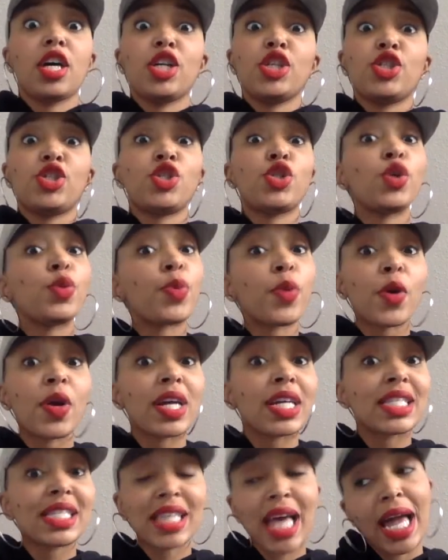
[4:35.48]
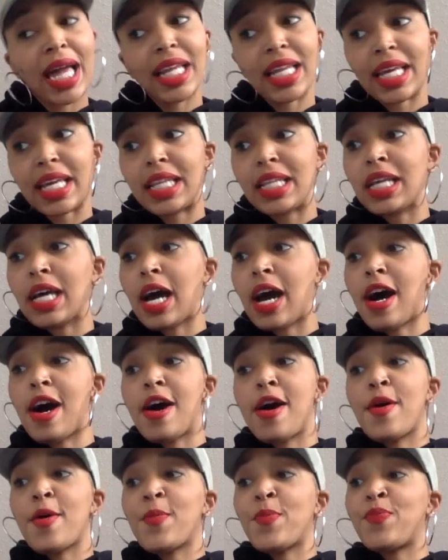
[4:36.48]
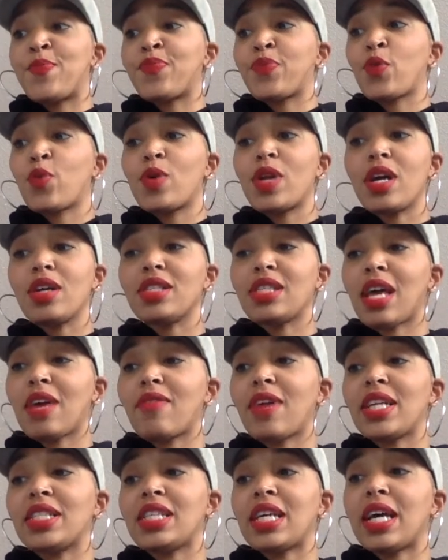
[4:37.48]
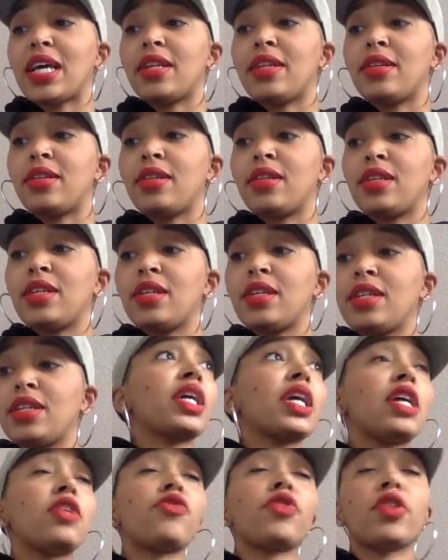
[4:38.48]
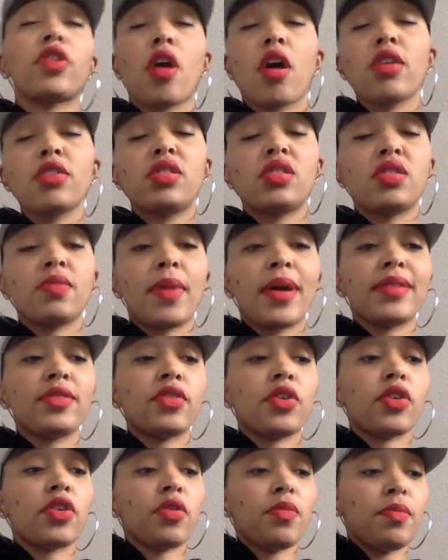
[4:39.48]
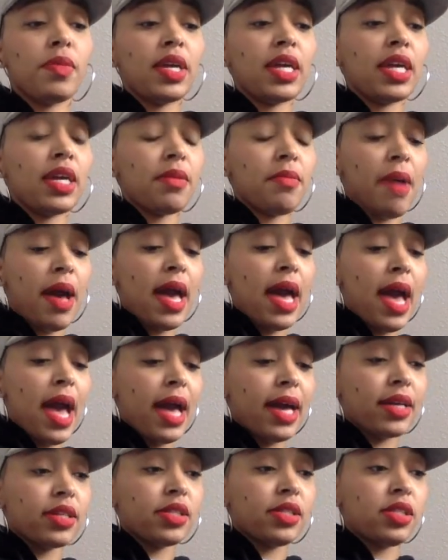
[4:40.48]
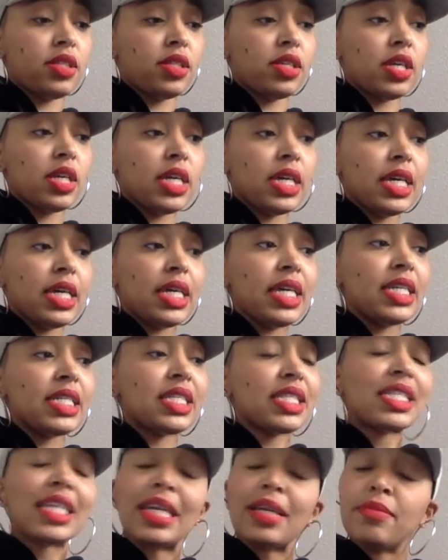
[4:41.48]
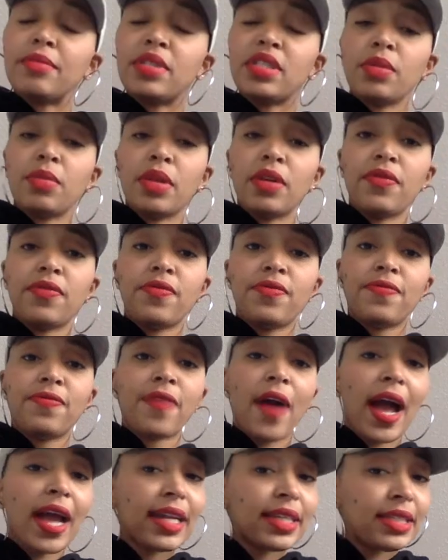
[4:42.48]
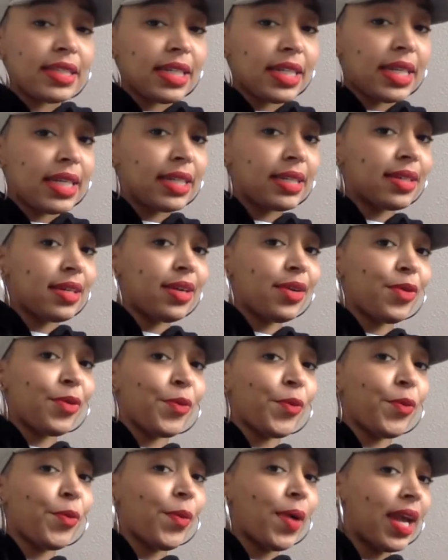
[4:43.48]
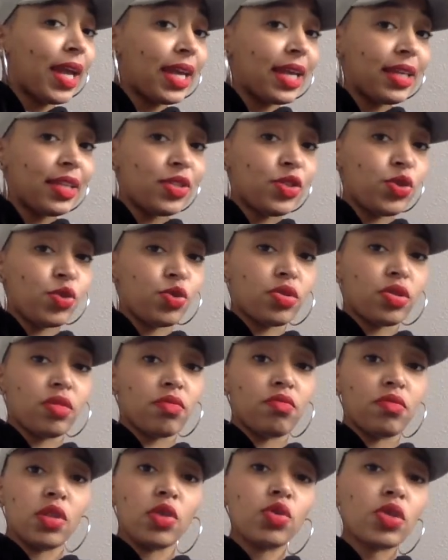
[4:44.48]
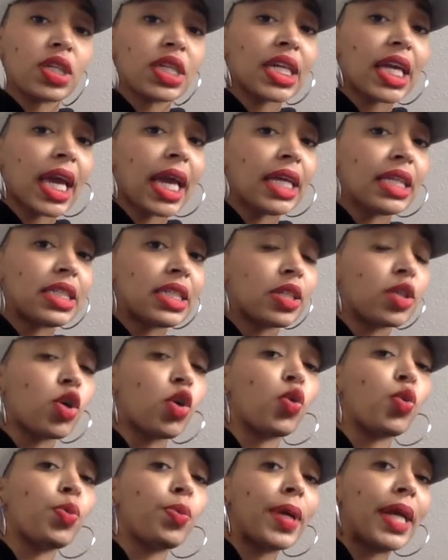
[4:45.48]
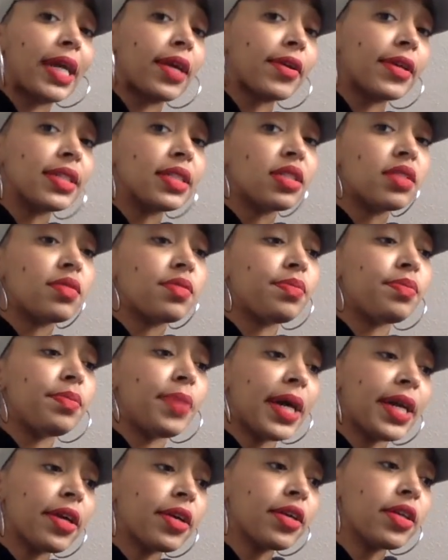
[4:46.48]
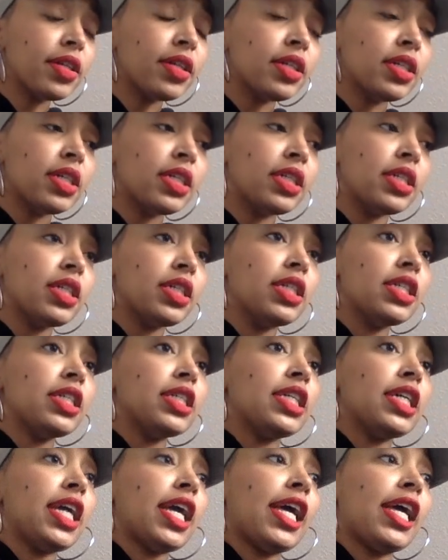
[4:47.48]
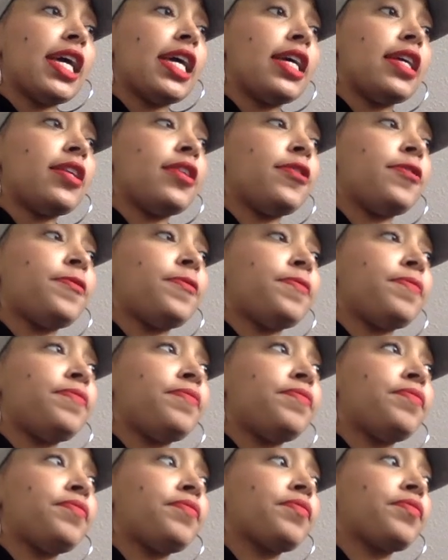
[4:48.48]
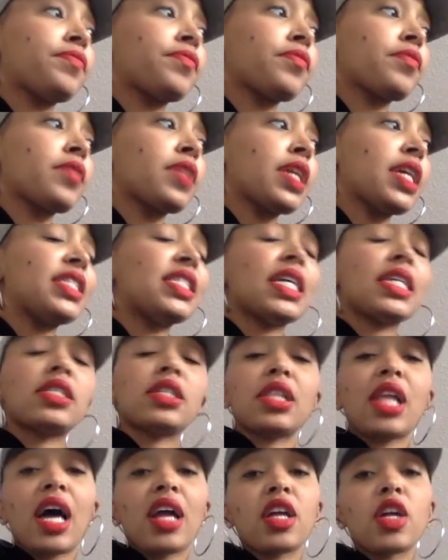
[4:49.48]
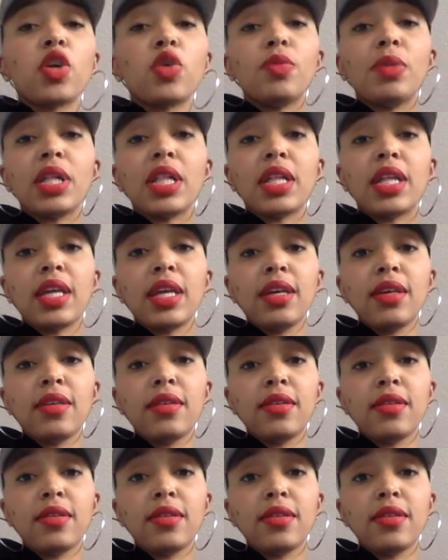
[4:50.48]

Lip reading: super excited. What else have I done? In regards to my daughter, me and my ex seem to be finding a way to communicate and co-parent better. And it takes a lot of humility